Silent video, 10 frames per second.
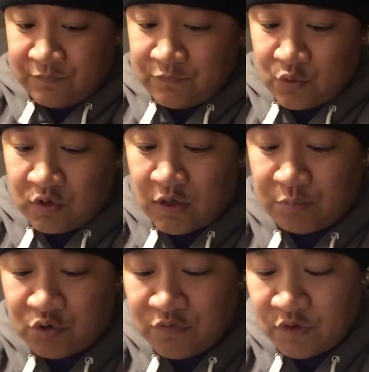for
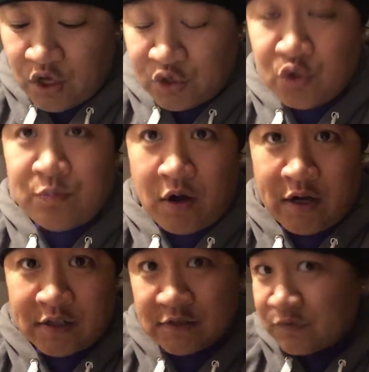approval on new
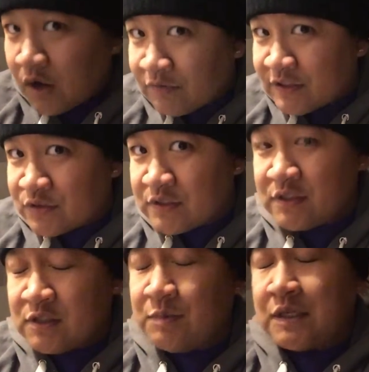products, for obvious
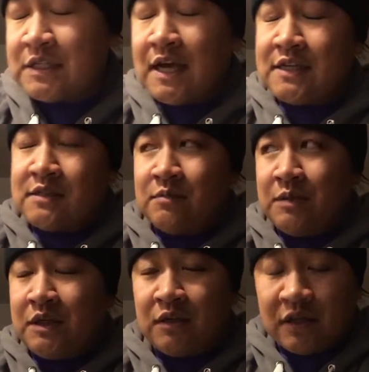reasons, because it has to
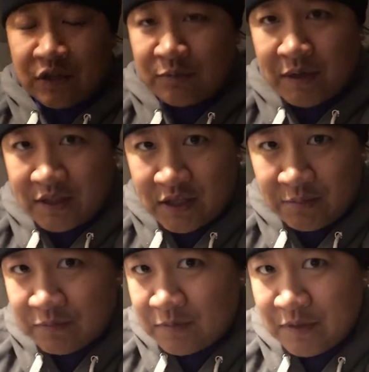be cleared by
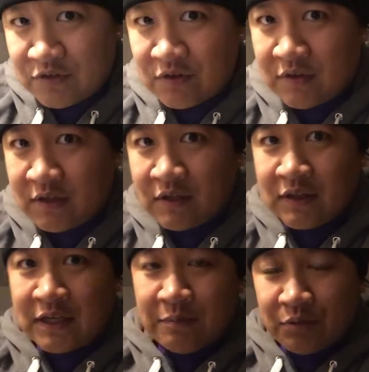them to make sure that
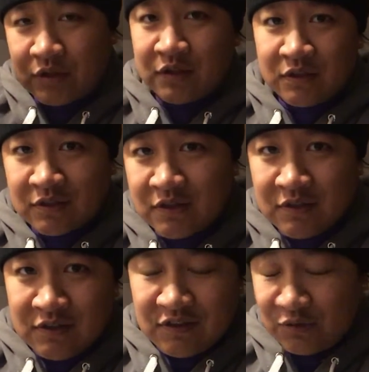they can put the,
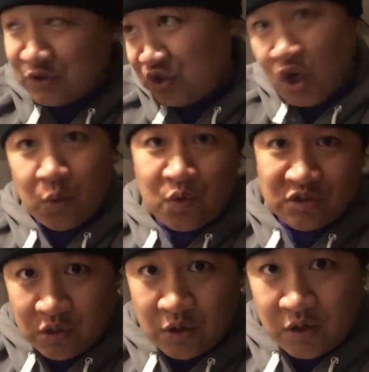Star
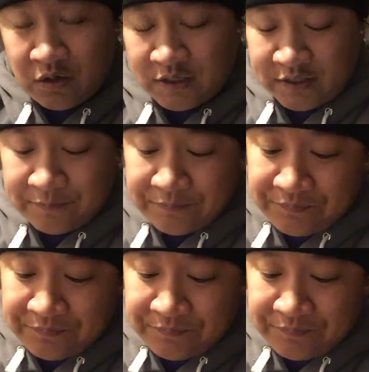Wars logo on it.